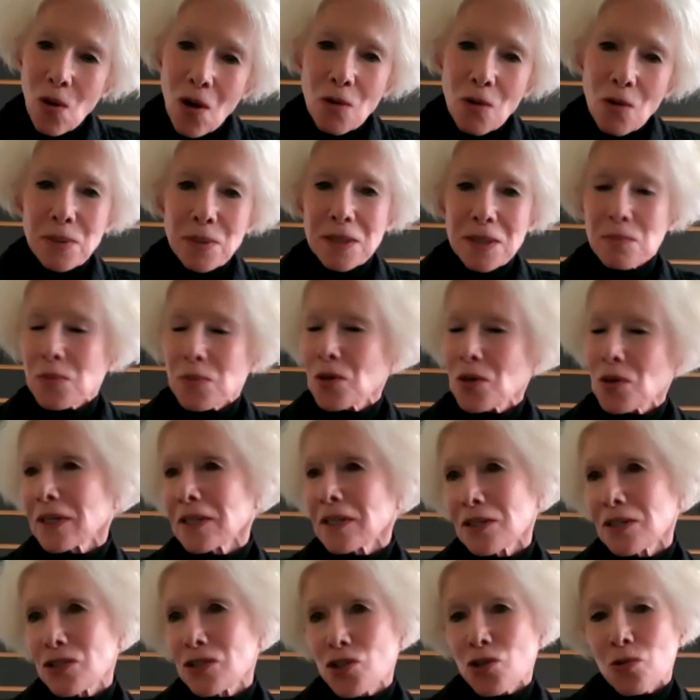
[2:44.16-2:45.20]
all people
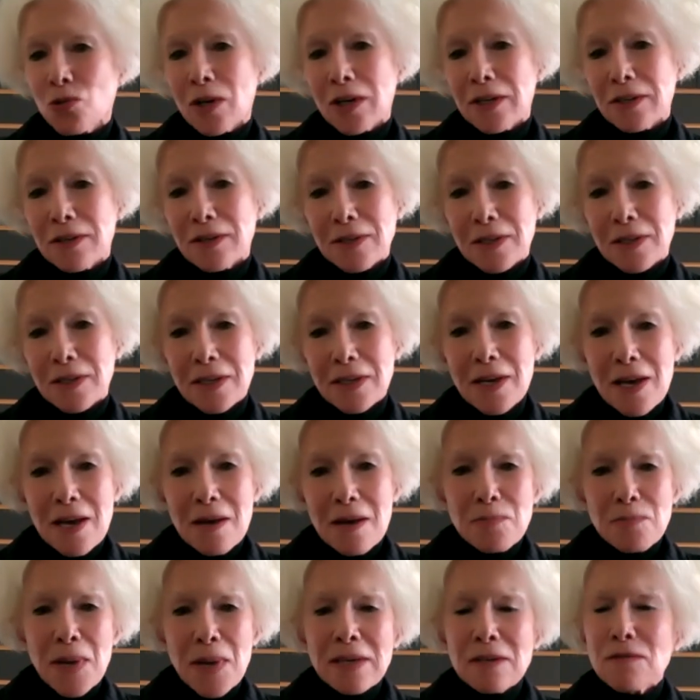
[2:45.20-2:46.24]
can enjoy the
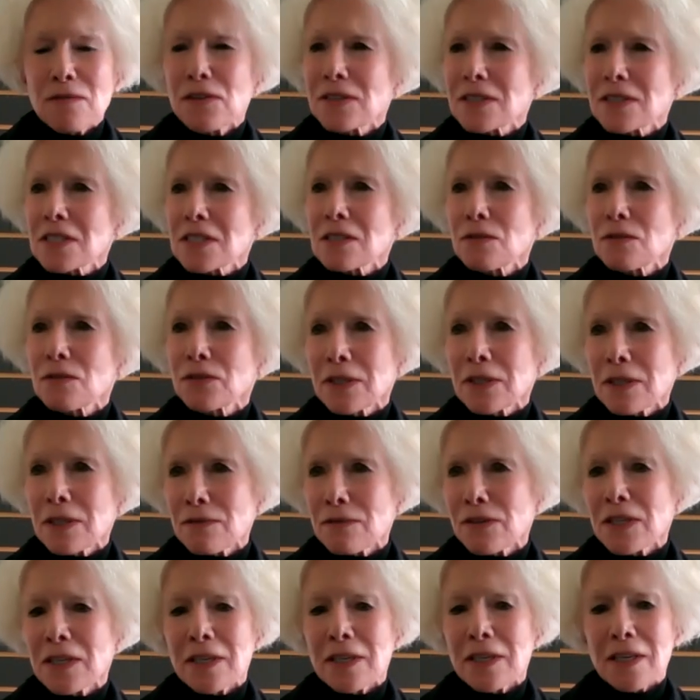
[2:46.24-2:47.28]
benefits of
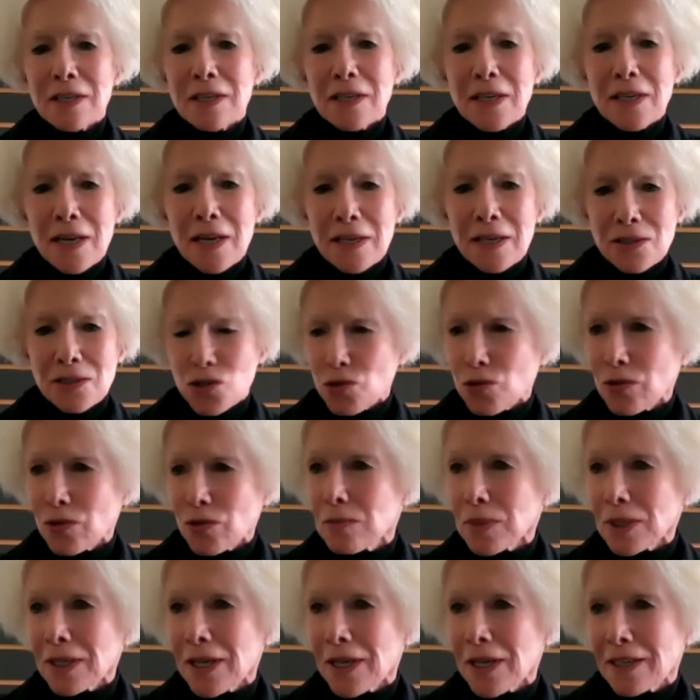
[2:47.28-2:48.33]
living in a
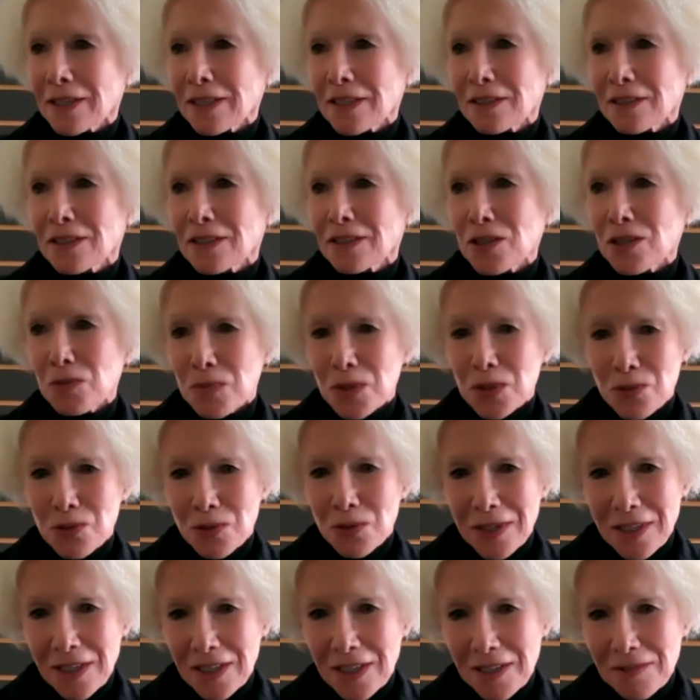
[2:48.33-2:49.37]
tree-planted
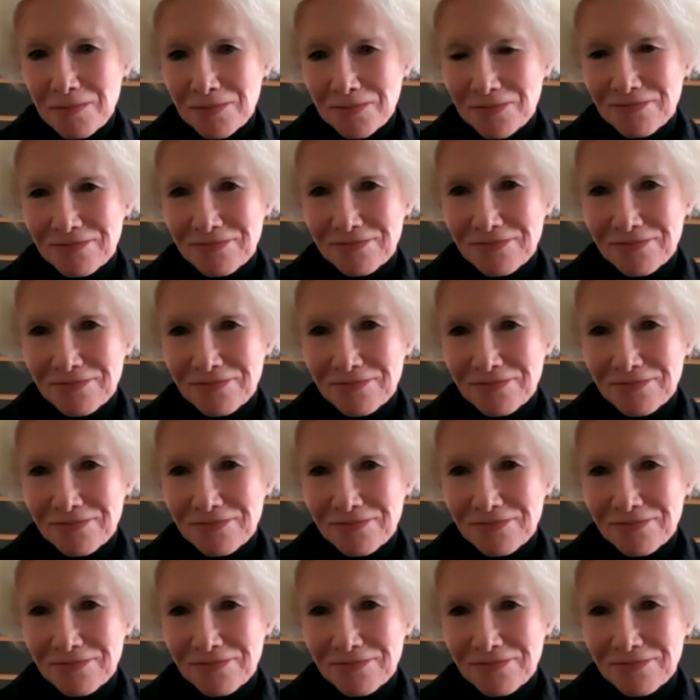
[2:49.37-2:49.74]
community.